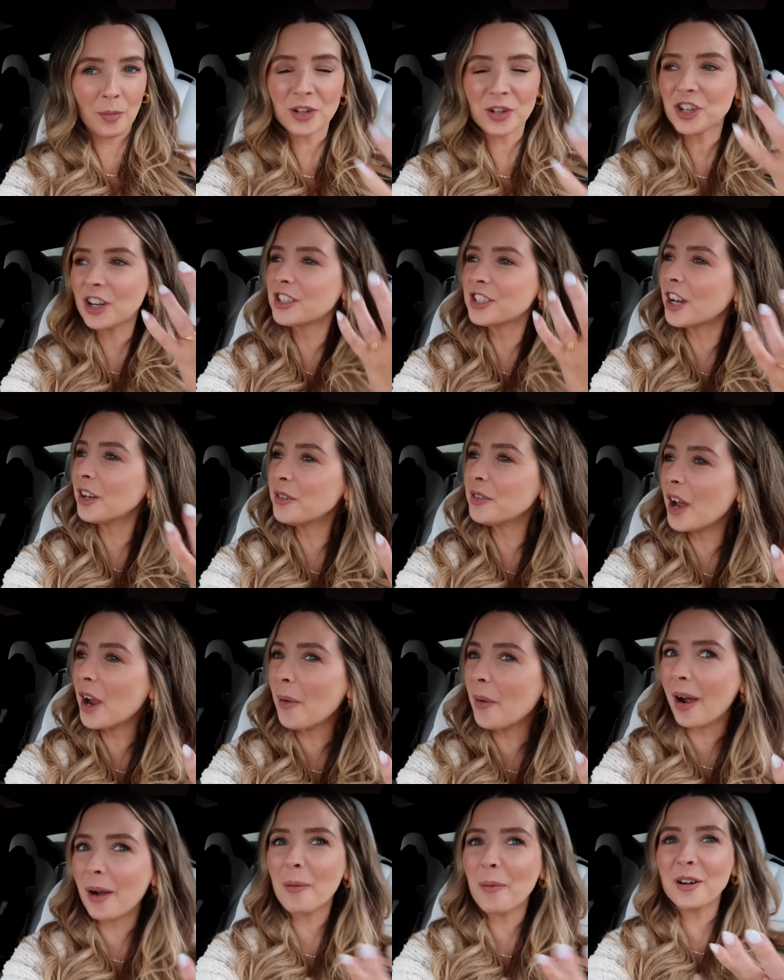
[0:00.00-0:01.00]
which I don't know,
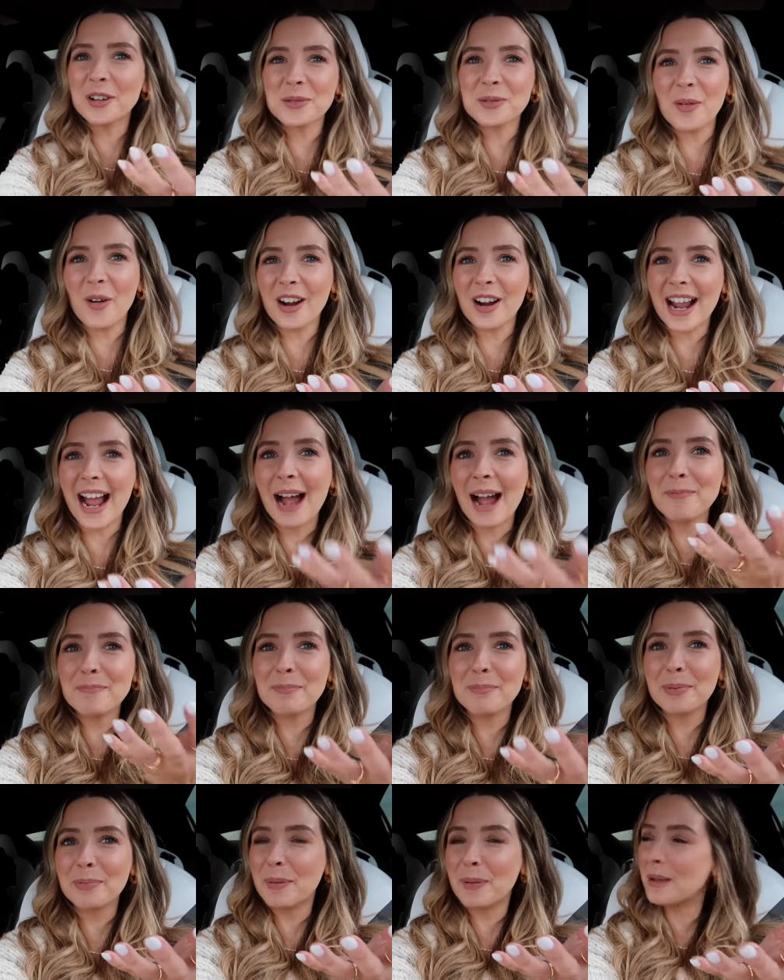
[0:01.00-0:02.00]
I wonder what
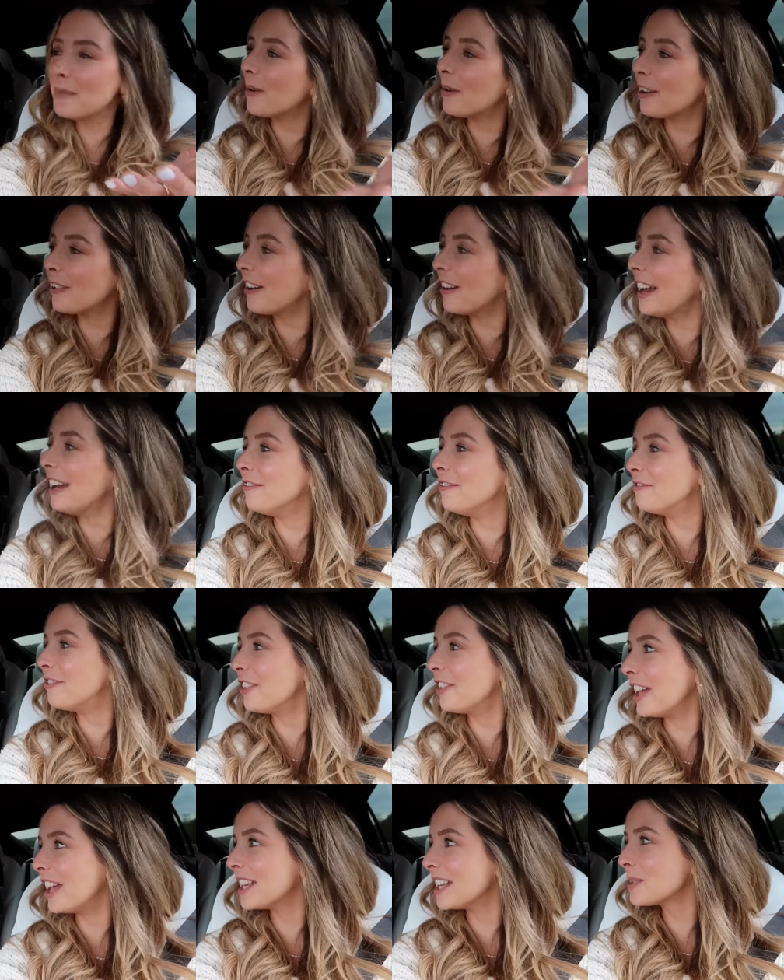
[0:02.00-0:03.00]
camp people are in for
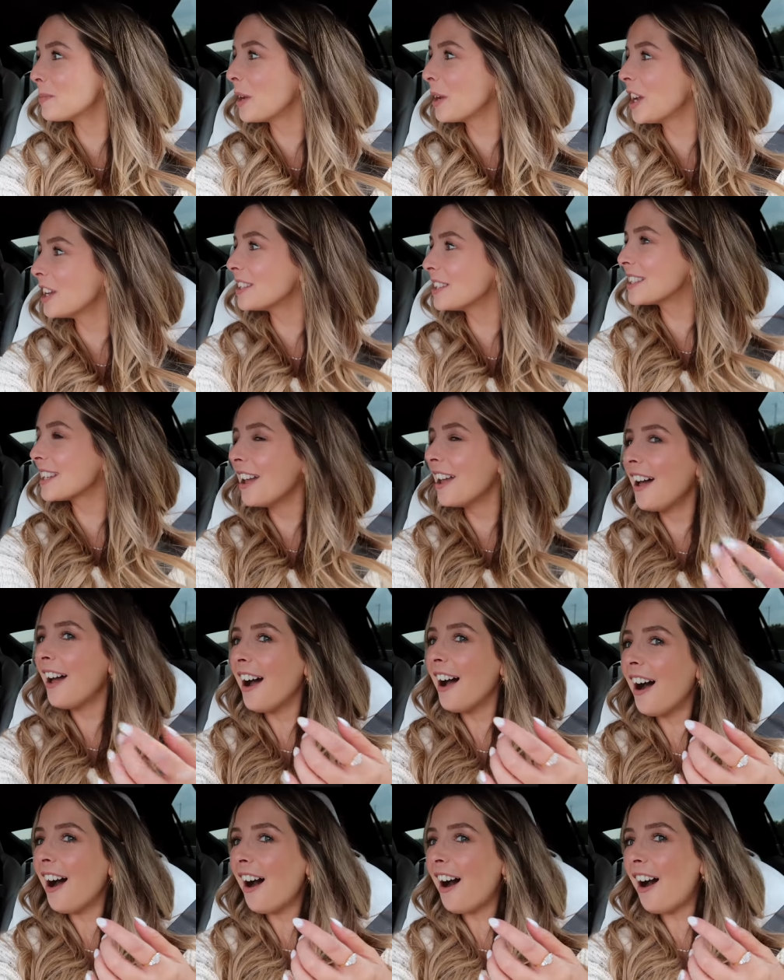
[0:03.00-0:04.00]
this, because
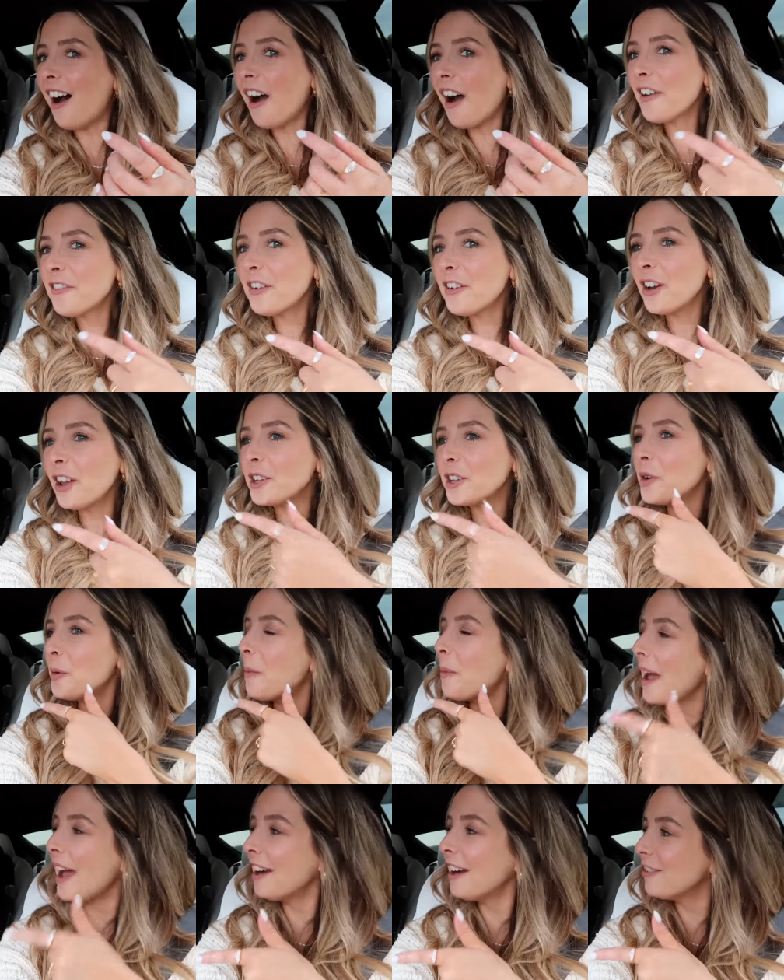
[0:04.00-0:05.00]
I feel like your
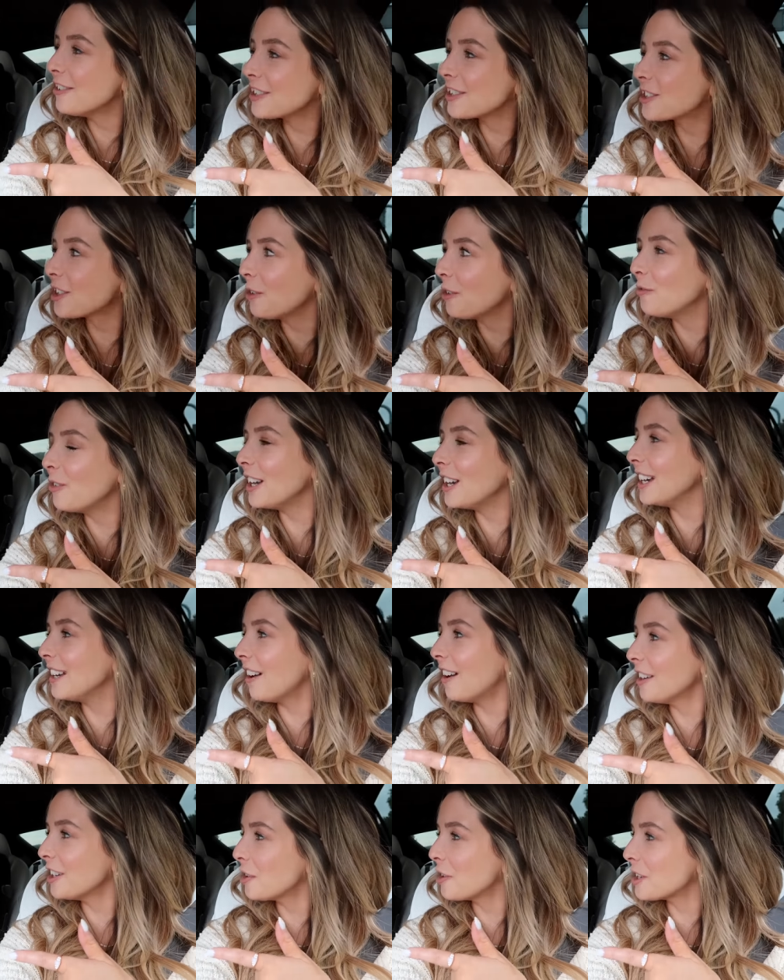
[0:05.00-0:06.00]
parents don't really
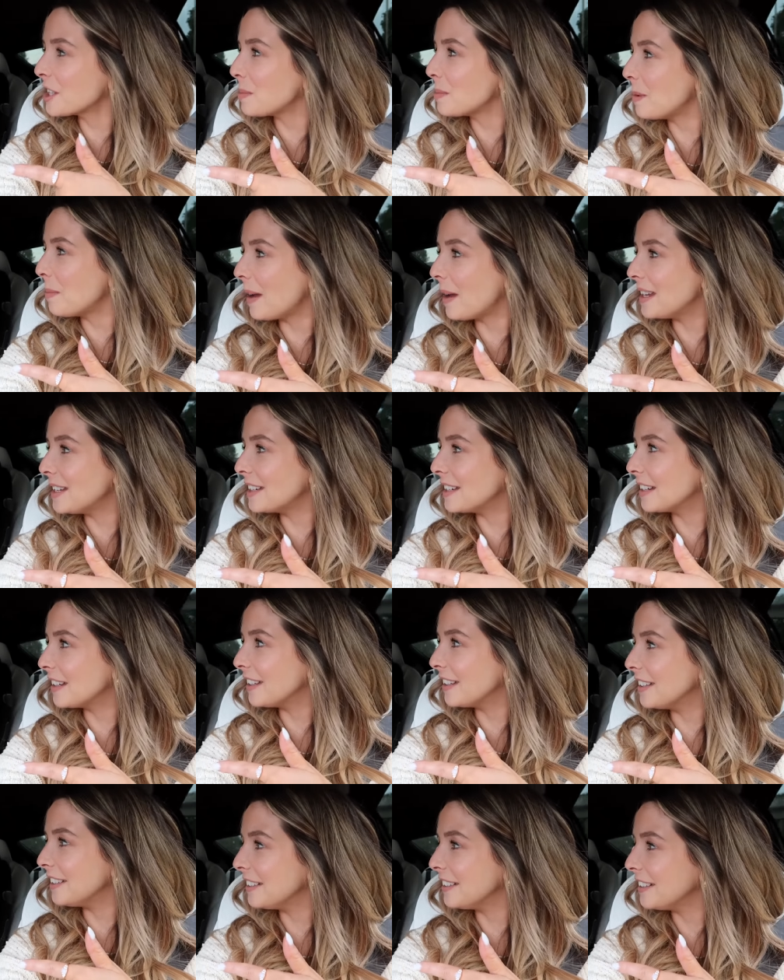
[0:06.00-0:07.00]
like crispy bacon.